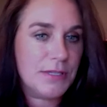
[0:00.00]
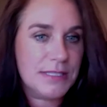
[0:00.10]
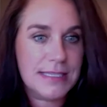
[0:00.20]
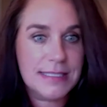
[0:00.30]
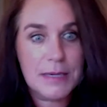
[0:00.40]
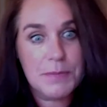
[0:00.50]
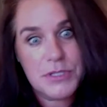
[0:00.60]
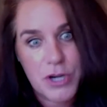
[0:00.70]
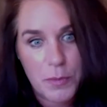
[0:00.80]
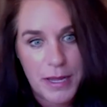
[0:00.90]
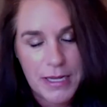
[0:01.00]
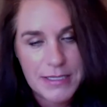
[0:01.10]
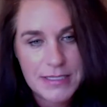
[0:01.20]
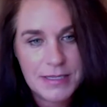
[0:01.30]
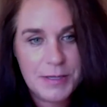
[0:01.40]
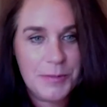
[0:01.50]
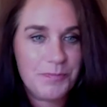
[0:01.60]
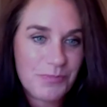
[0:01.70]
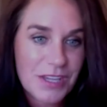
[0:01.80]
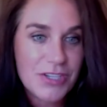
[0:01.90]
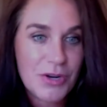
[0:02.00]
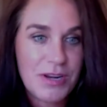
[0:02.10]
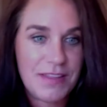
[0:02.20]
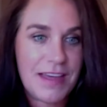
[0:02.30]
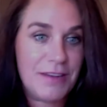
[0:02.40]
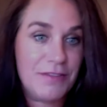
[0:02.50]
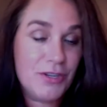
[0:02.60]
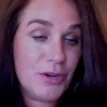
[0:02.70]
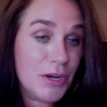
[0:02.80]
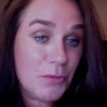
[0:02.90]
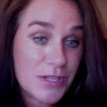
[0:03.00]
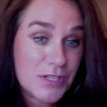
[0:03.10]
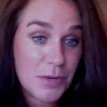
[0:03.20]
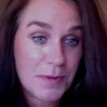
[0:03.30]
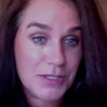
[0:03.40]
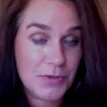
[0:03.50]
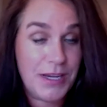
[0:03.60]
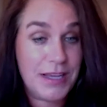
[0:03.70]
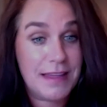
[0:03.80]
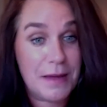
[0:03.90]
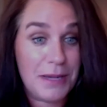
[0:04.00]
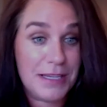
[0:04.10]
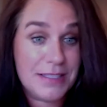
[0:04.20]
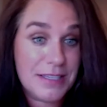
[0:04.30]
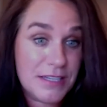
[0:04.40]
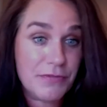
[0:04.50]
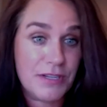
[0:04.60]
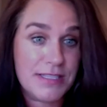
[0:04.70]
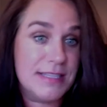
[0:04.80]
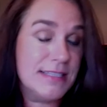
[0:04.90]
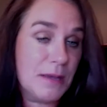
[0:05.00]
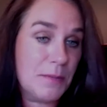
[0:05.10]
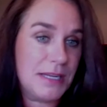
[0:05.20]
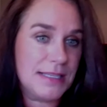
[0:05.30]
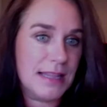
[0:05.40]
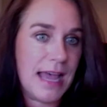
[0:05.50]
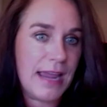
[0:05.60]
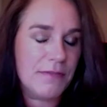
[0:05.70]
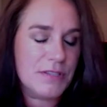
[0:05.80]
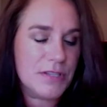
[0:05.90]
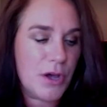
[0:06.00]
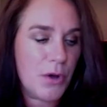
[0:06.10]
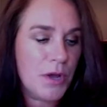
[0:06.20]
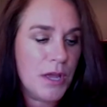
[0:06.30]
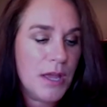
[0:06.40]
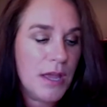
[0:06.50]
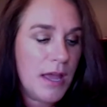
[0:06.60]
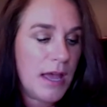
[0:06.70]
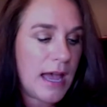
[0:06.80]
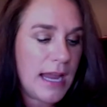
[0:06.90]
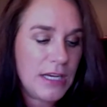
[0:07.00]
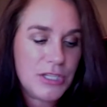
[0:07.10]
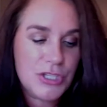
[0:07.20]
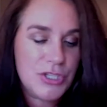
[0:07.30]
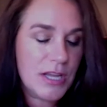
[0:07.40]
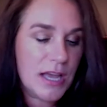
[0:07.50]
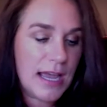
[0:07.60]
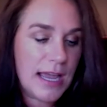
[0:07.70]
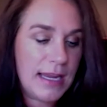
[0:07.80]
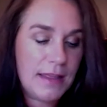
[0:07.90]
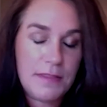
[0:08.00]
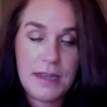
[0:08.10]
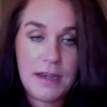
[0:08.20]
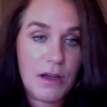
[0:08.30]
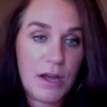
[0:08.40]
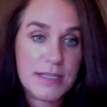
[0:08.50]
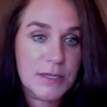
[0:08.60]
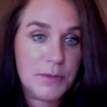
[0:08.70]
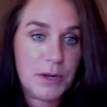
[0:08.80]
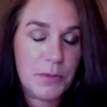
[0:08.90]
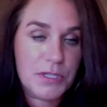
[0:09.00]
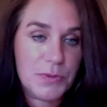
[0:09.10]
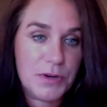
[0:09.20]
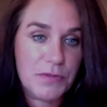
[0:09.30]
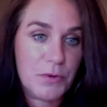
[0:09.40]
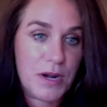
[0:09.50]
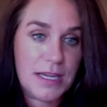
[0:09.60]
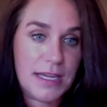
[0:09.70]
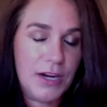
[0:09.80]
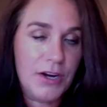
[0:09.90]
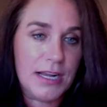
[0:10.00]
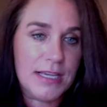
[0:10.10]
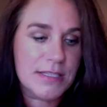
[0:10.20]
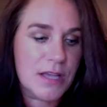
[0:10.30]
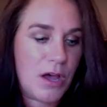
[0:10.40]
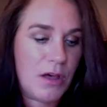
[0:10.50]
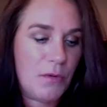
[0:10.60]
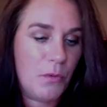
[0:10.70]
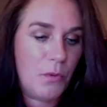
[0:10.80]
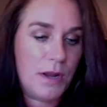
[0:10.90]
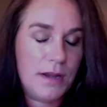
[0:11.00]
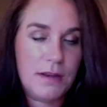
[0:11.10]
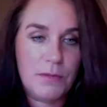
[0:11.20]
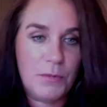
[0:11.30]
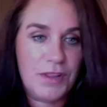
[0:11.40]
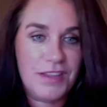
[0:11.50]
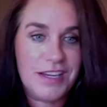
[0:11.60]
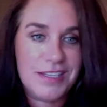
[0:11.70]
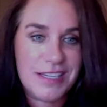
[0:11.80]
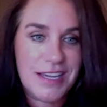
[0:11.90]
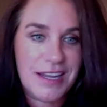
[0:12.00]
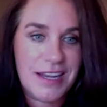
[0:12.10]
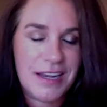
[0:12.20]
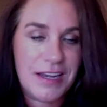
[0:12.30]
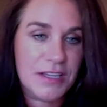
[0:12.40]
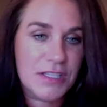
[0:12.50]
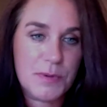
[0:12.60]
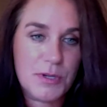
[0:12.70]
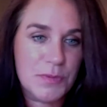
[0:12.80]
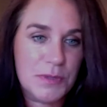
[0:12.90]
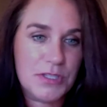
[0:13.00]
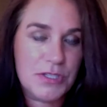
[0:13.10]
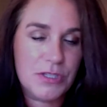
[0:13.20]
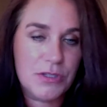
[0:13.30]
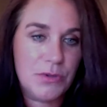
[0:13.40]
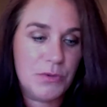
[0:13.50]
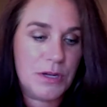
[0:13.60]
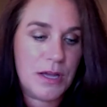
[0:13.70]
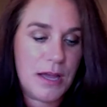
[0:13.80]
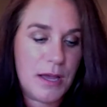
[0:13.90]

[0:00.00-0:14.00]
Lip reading: I always say skip a Starbucks and donate that. If you donate one Starbucks a week, that makes a difference in somebody's life. So and then honestly, when I went to work for Ronnie and Karen, I saw what they did, and it exposed me to